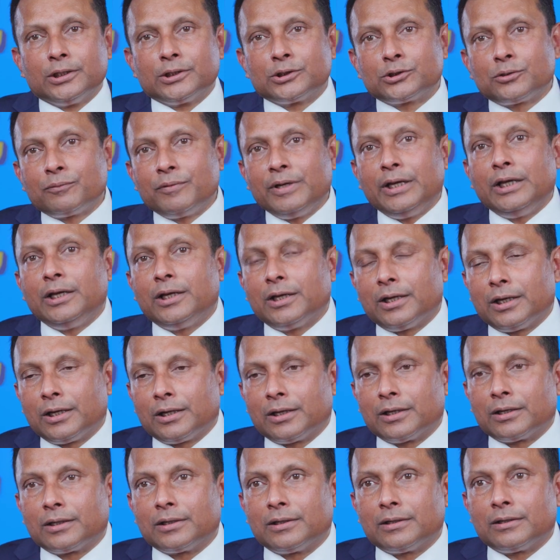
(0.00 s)
So we
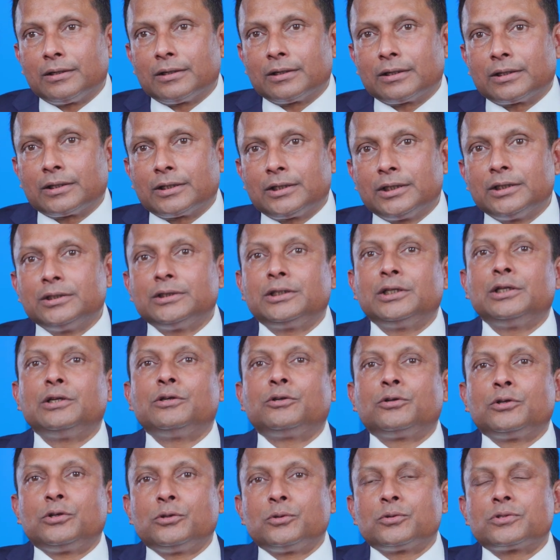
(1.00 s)
continue
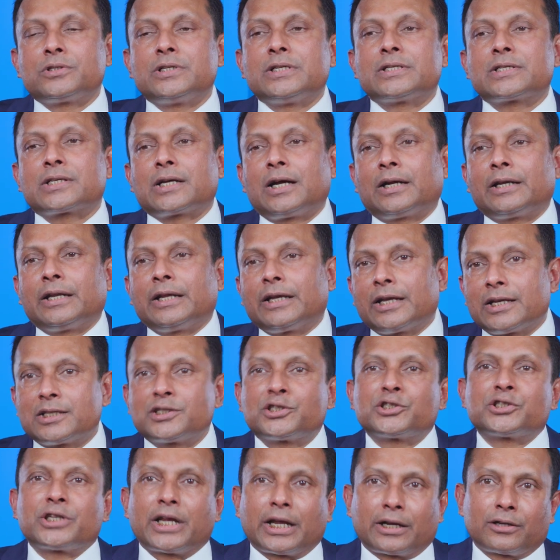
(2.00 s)
to use this cutting
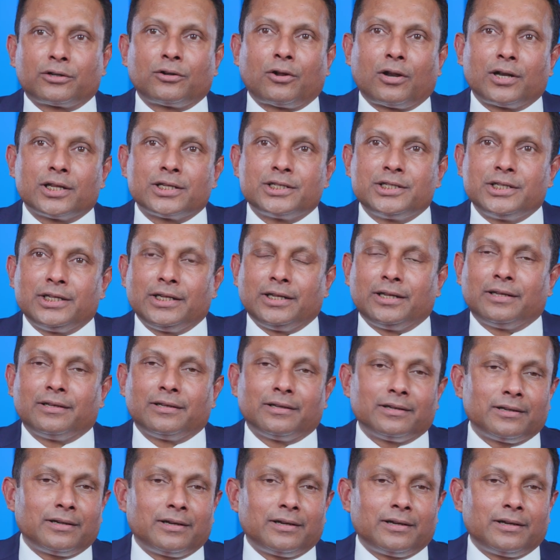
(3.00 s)
edge technology